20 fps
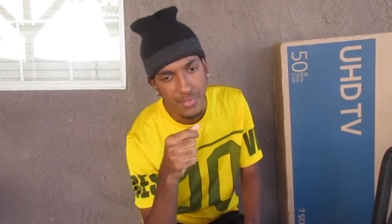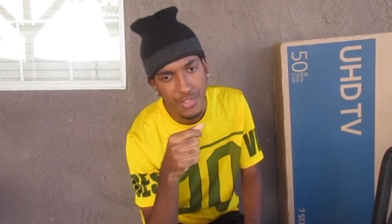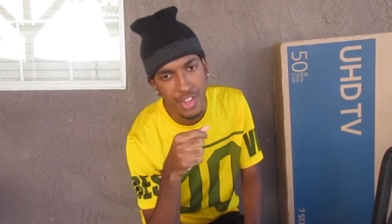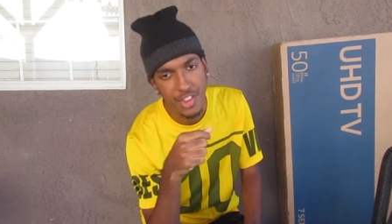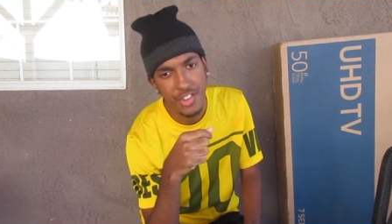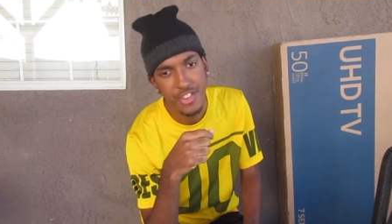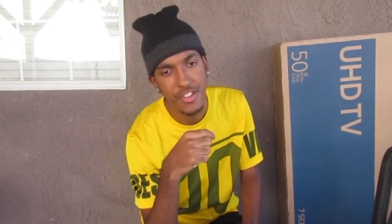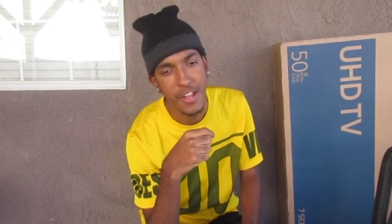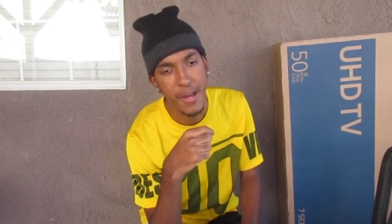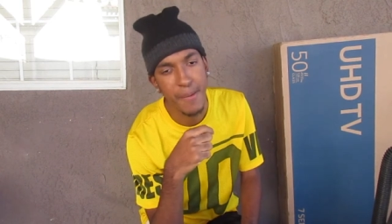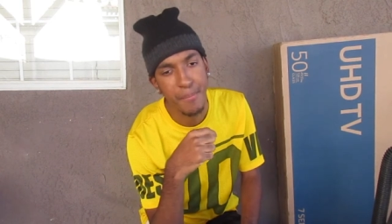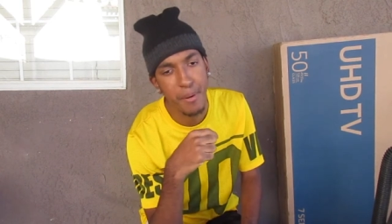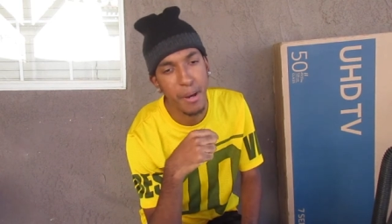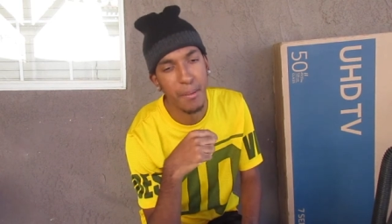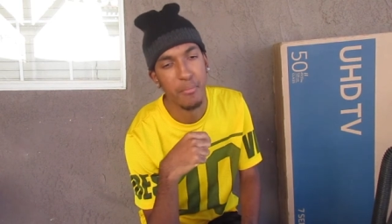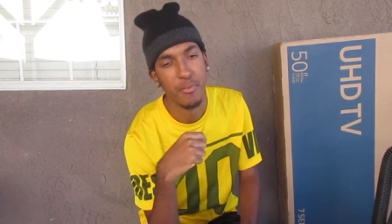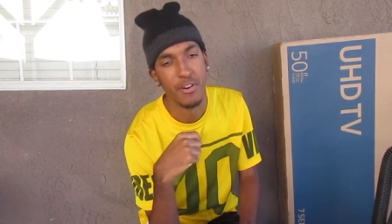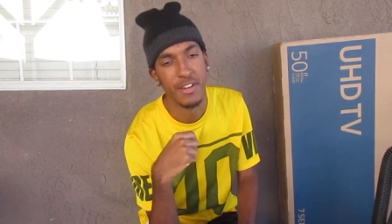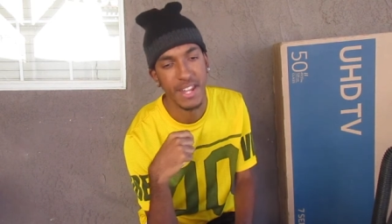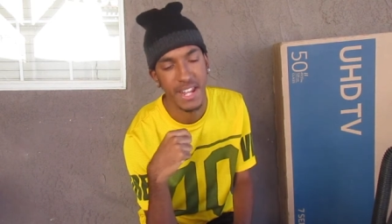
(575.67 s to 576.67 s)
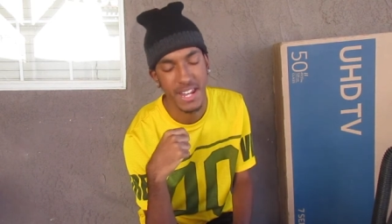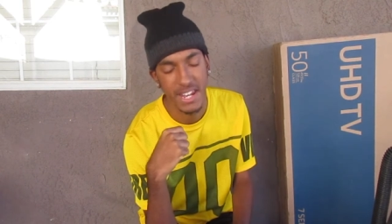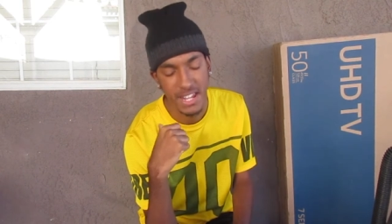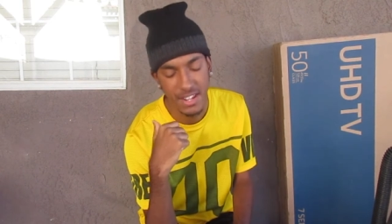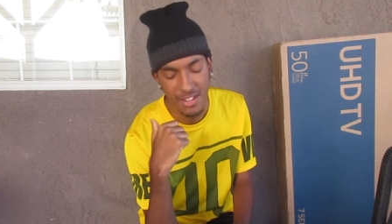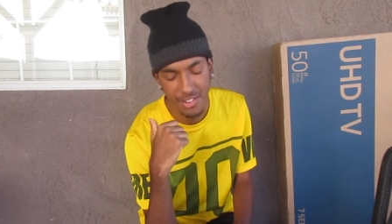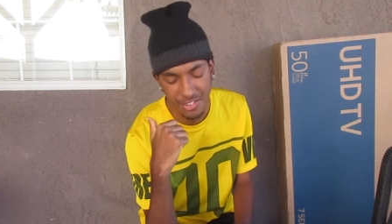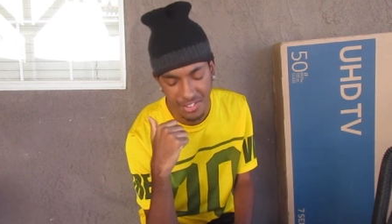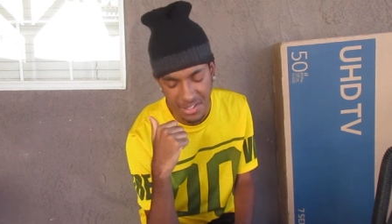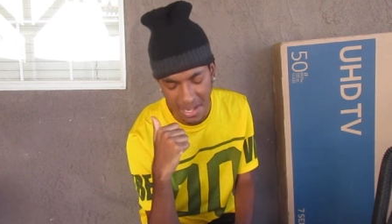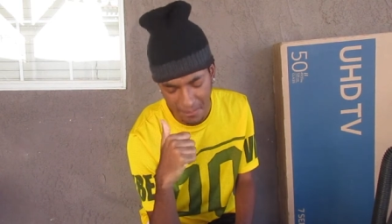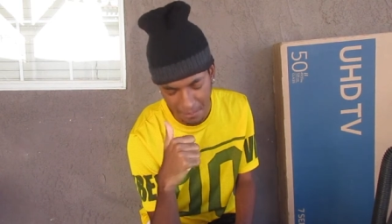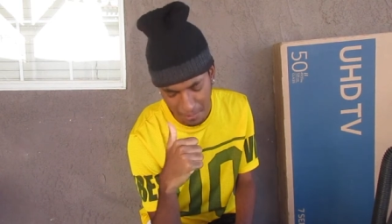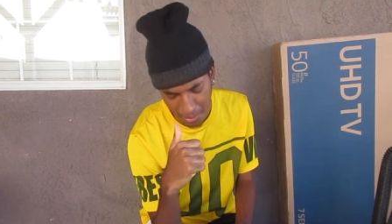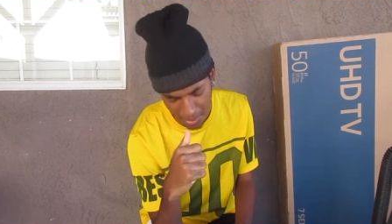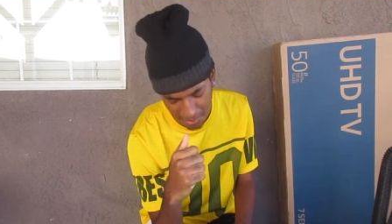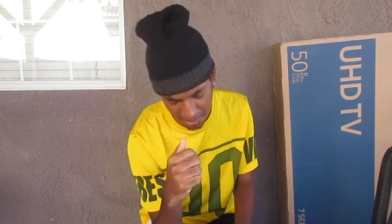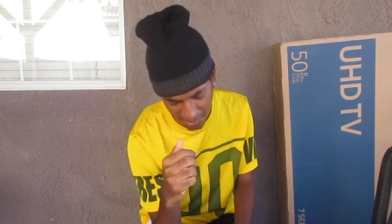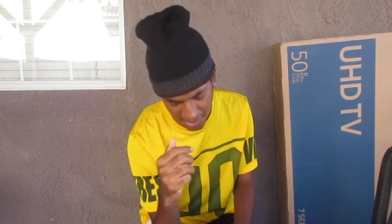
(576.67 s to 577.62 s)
to step up when they need to step up.